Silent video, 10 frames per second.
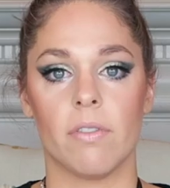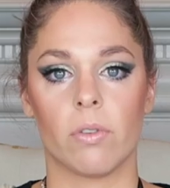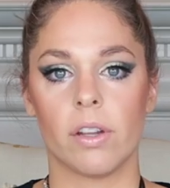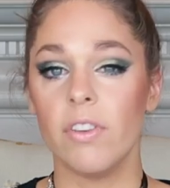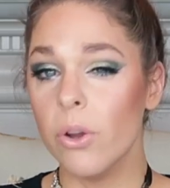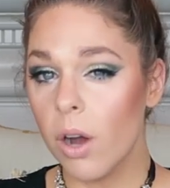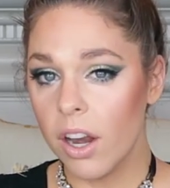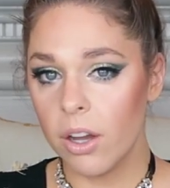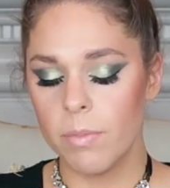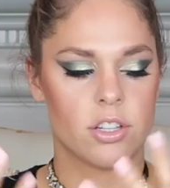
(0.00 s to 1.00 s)
give a review
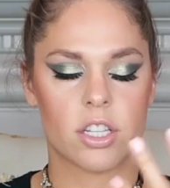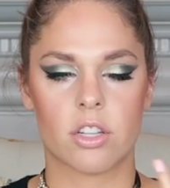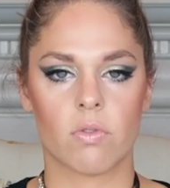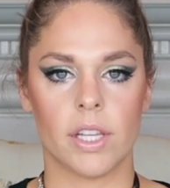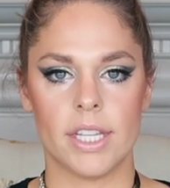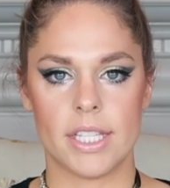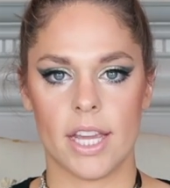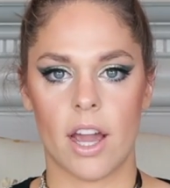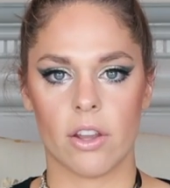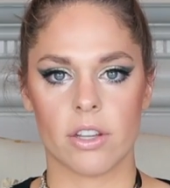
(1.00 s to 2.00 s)
on them, just to really see
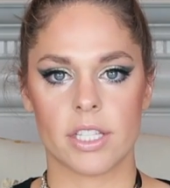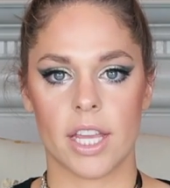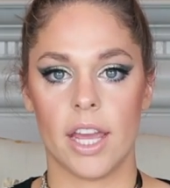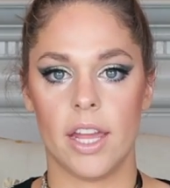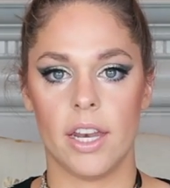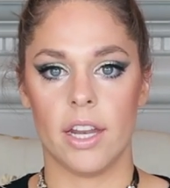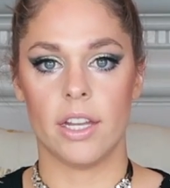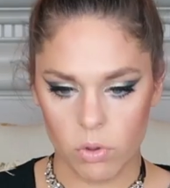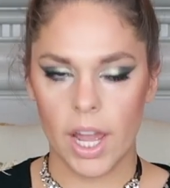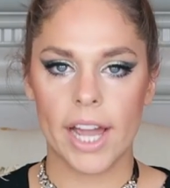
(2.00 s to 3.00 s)
how your skin
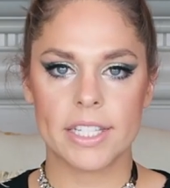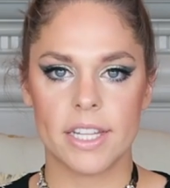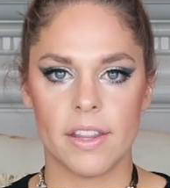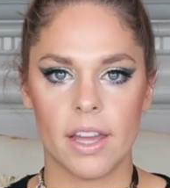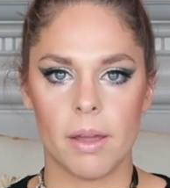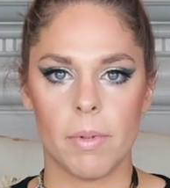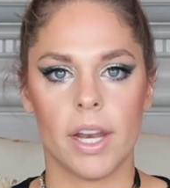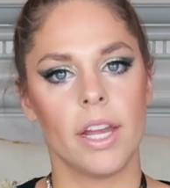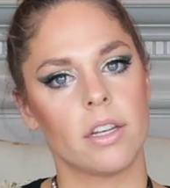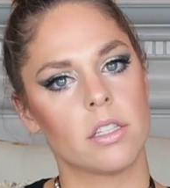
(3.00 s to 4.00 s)
reacts to them and
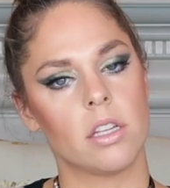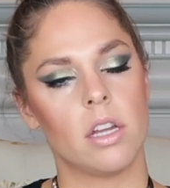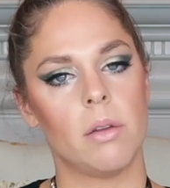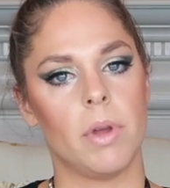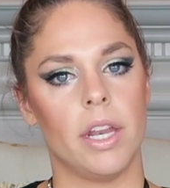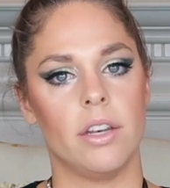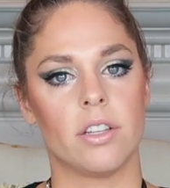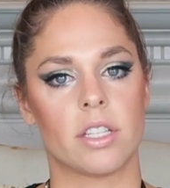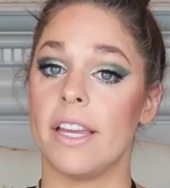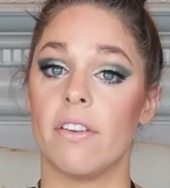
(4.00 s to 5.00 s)
handles them, and
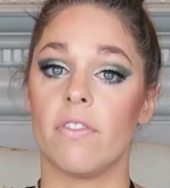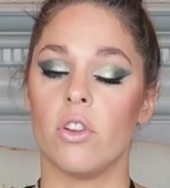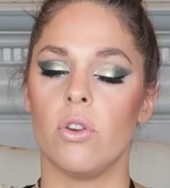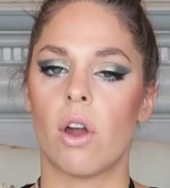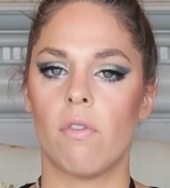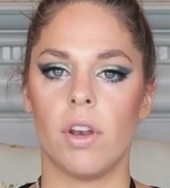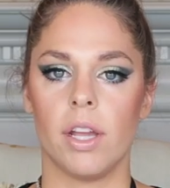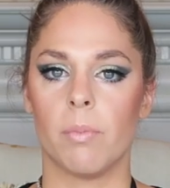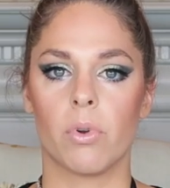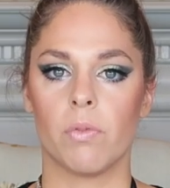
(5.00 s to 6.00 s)
just see if you do have
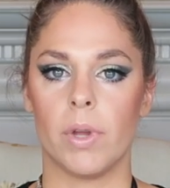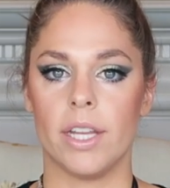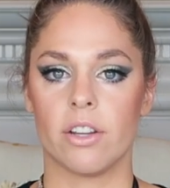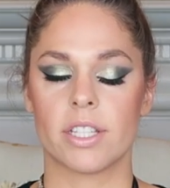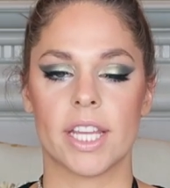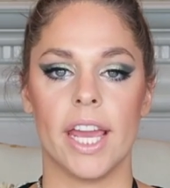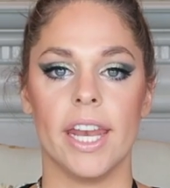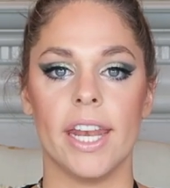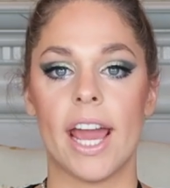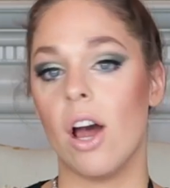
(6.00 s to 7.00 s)
any improvement in your
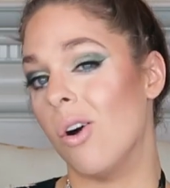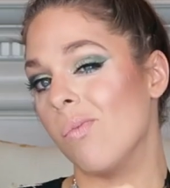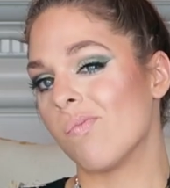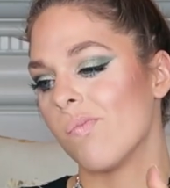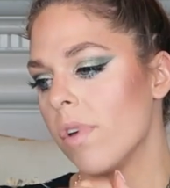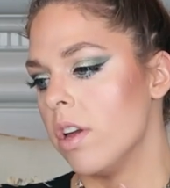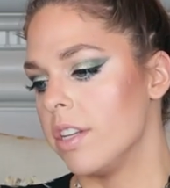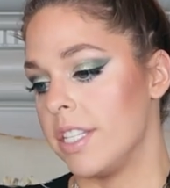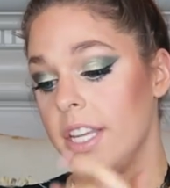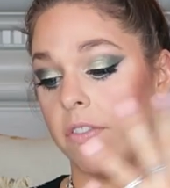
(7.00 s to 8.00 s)
skin and how
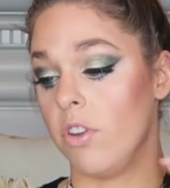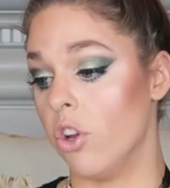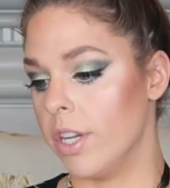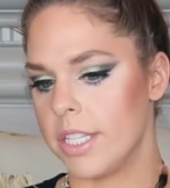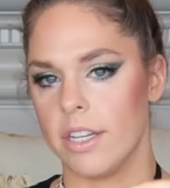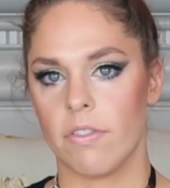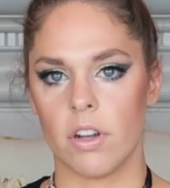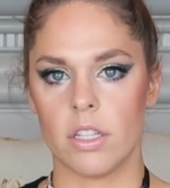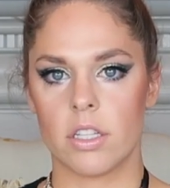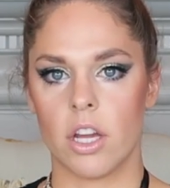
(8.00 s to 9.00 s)
to see if you notice a
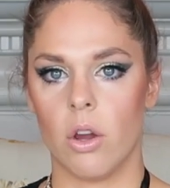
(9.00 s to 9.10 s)
difference.